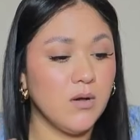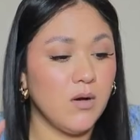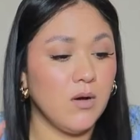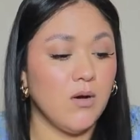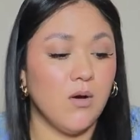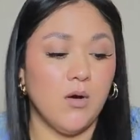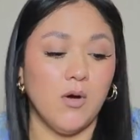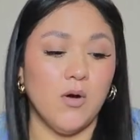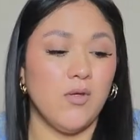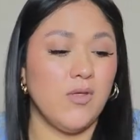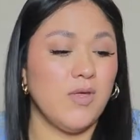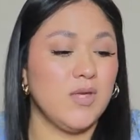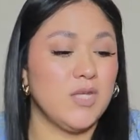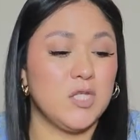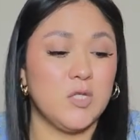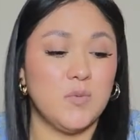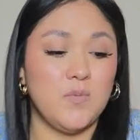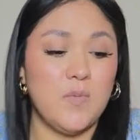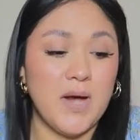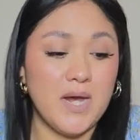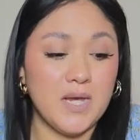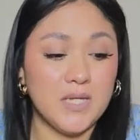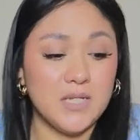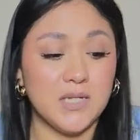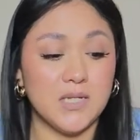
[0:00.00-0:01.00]
all of the
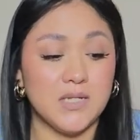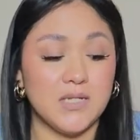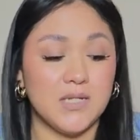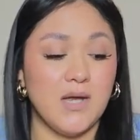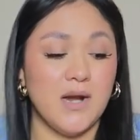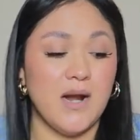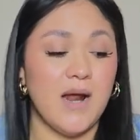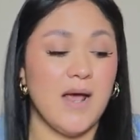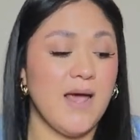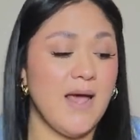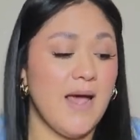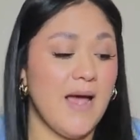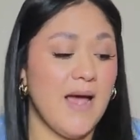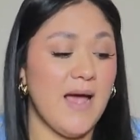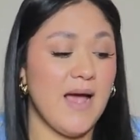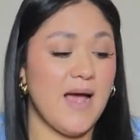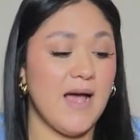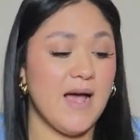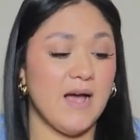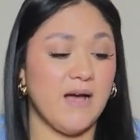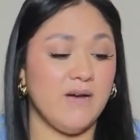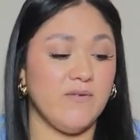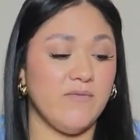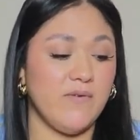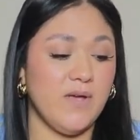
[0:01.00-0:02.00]
spices that I
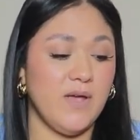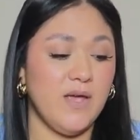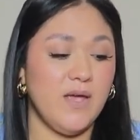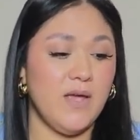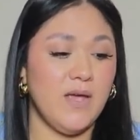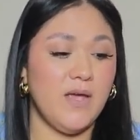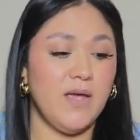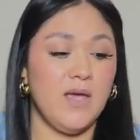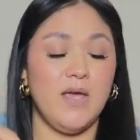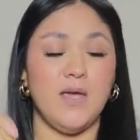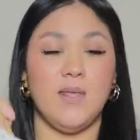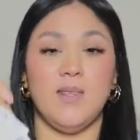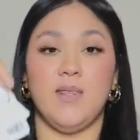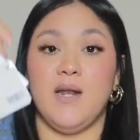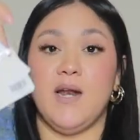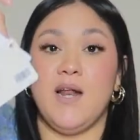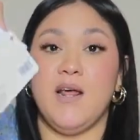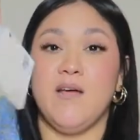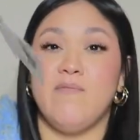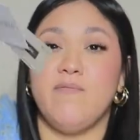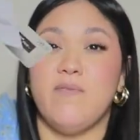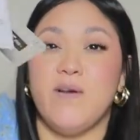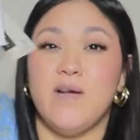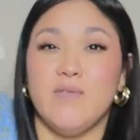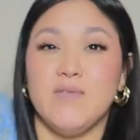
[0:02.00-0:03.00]
have. And then
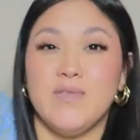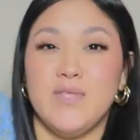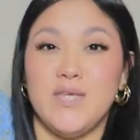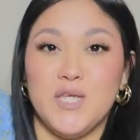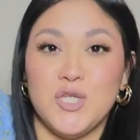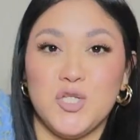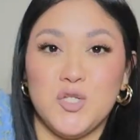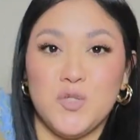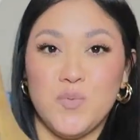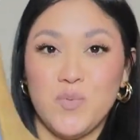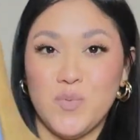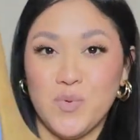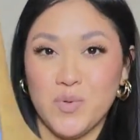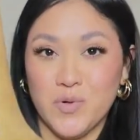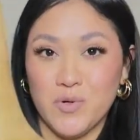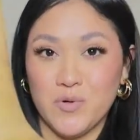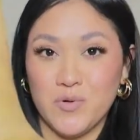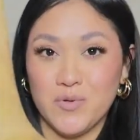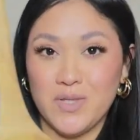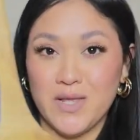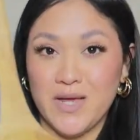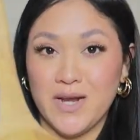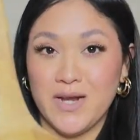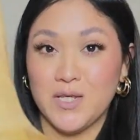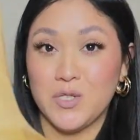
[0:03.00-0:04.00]
I found this
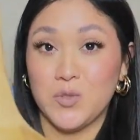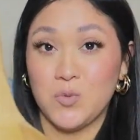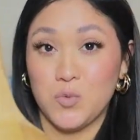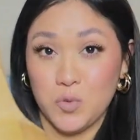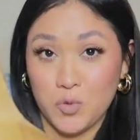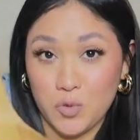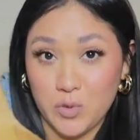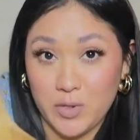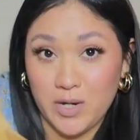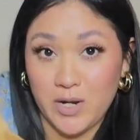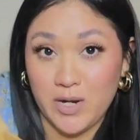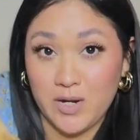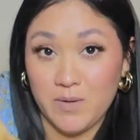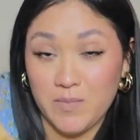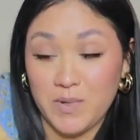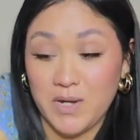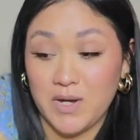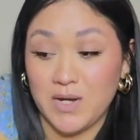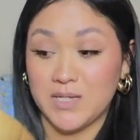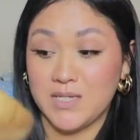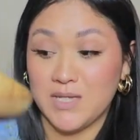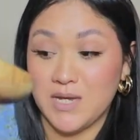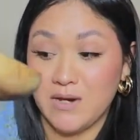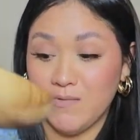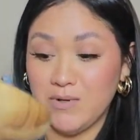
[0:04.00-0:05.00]
spoon that is wooden
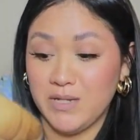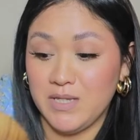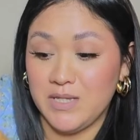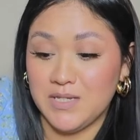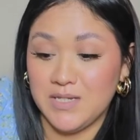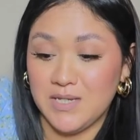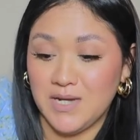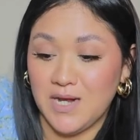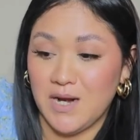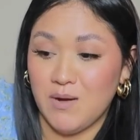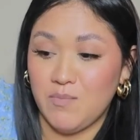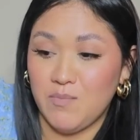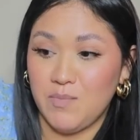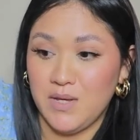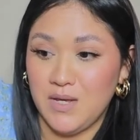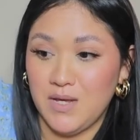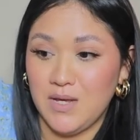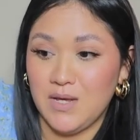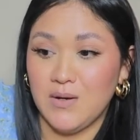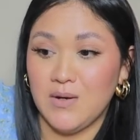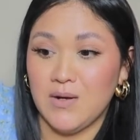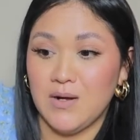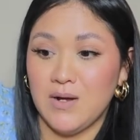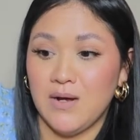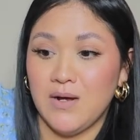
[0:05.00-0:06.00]
because everything's gonna
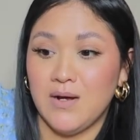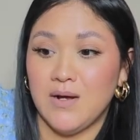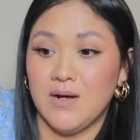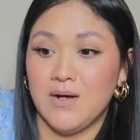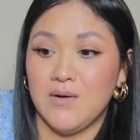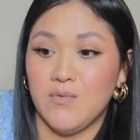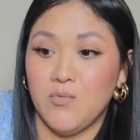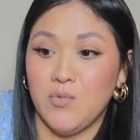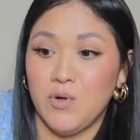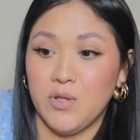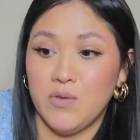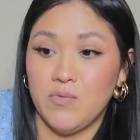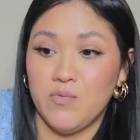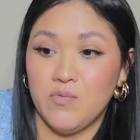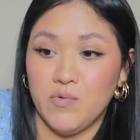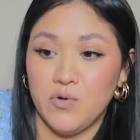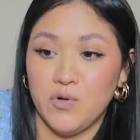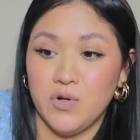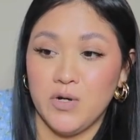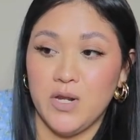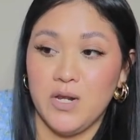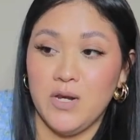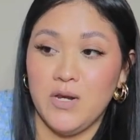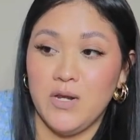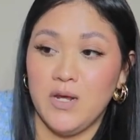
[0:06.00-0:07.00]
be with
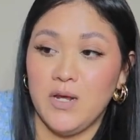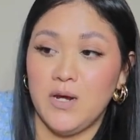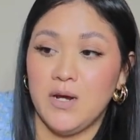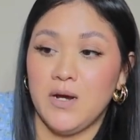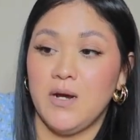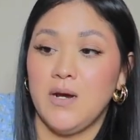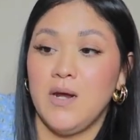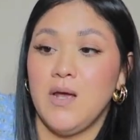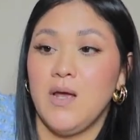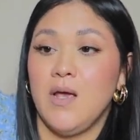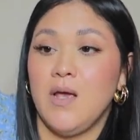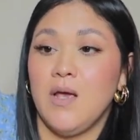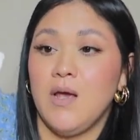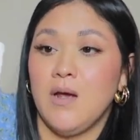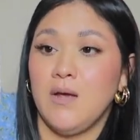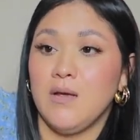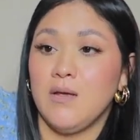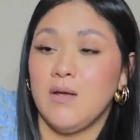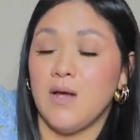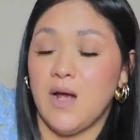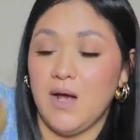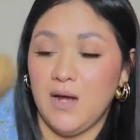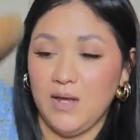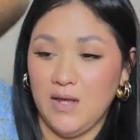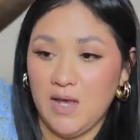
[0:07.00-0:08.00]
wood in here.
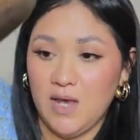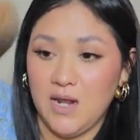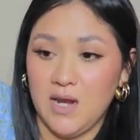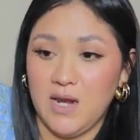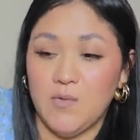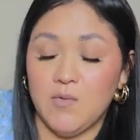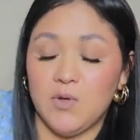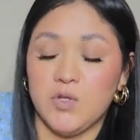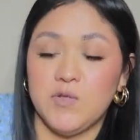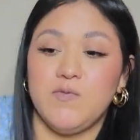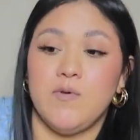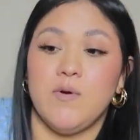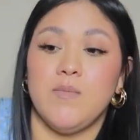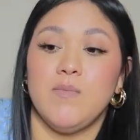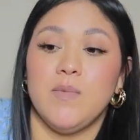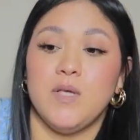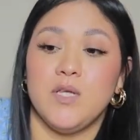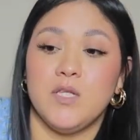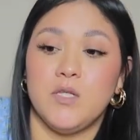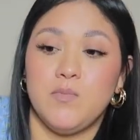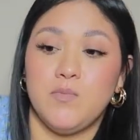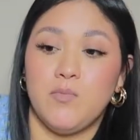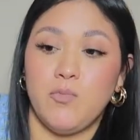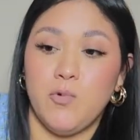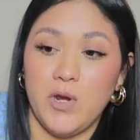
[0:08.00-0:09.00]
Again, it was from
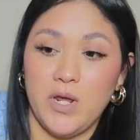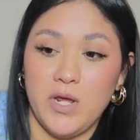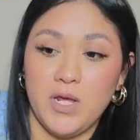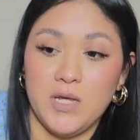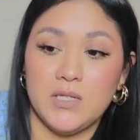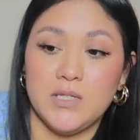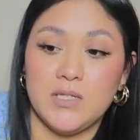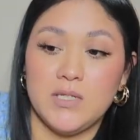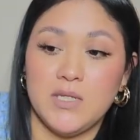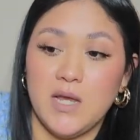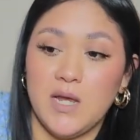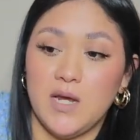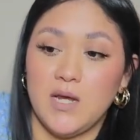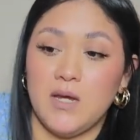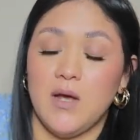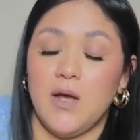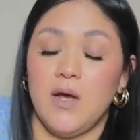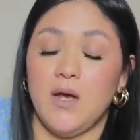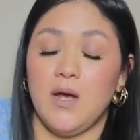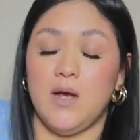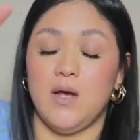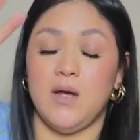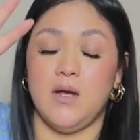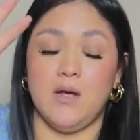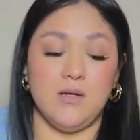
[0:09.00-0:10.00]
the spring sale.
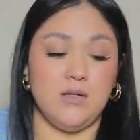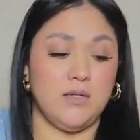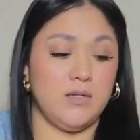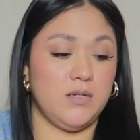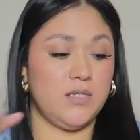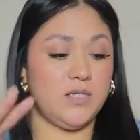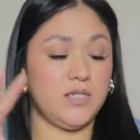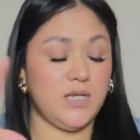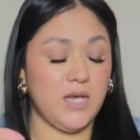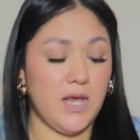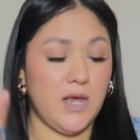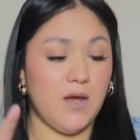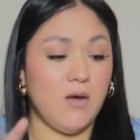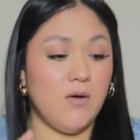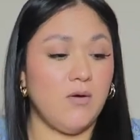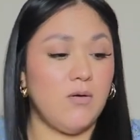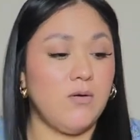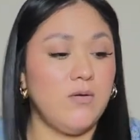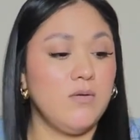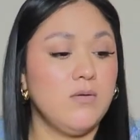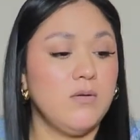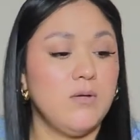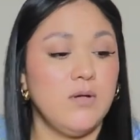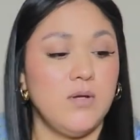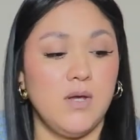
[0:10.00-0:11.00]

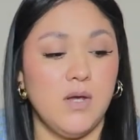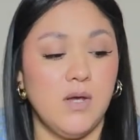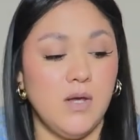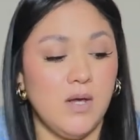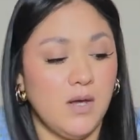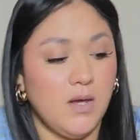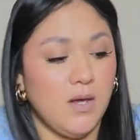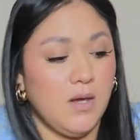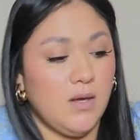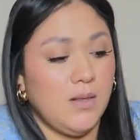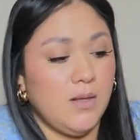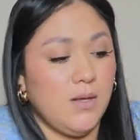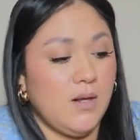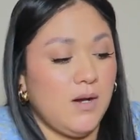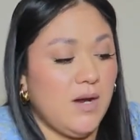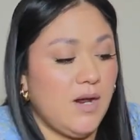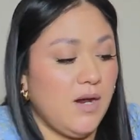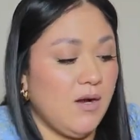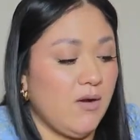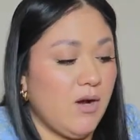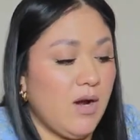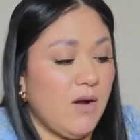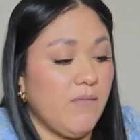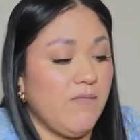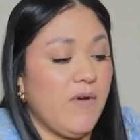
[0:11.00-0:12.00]
Then
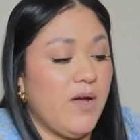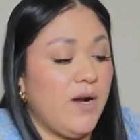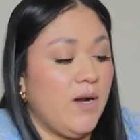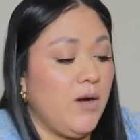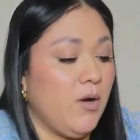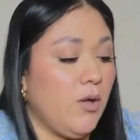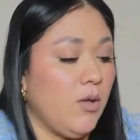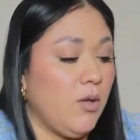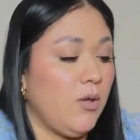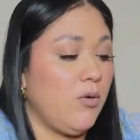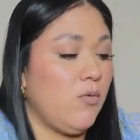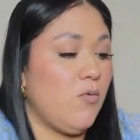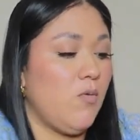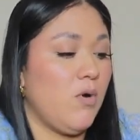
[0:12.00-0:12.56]
I grabbed another